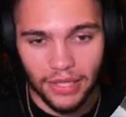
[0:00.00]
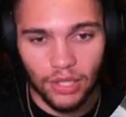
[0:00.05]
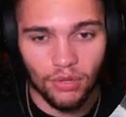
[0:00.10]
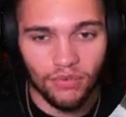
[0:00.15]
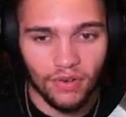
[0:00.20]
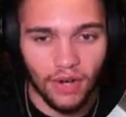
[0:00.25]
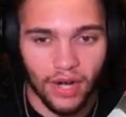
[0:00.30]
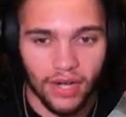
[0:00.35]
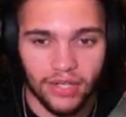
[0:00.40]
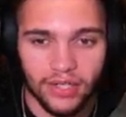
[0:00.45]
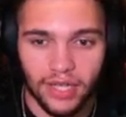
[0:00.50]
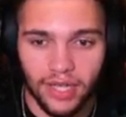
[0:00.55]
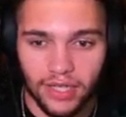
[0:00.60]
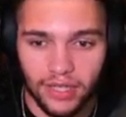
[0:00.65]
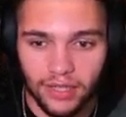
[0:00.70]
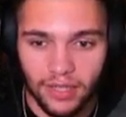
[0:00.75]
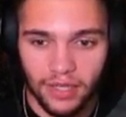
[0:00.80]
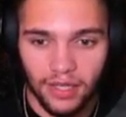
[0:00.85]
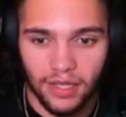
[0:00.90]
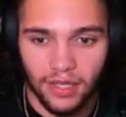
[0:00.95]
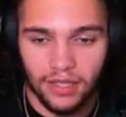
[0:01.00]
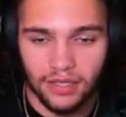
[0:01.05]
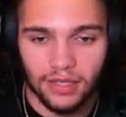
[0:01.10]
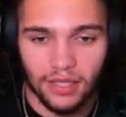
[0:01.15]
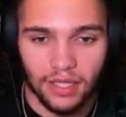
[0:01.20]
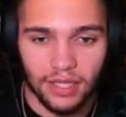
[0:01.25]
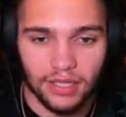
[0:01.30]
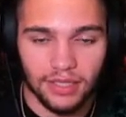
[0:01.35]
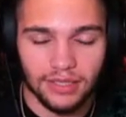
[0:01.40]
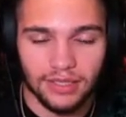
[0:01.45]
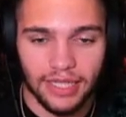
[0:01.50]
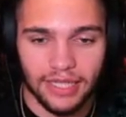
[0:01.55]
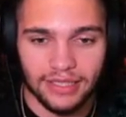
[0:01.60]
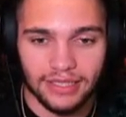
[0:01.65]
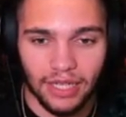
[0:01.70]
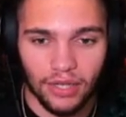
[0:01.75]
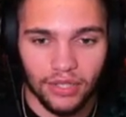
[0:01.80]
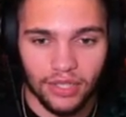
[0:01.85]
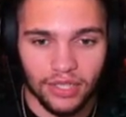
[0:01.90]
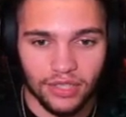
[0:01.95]
for Iron Head, and they're gonna take us
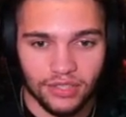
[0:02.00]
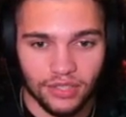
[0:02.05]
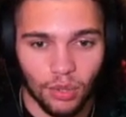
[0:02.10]
out here. So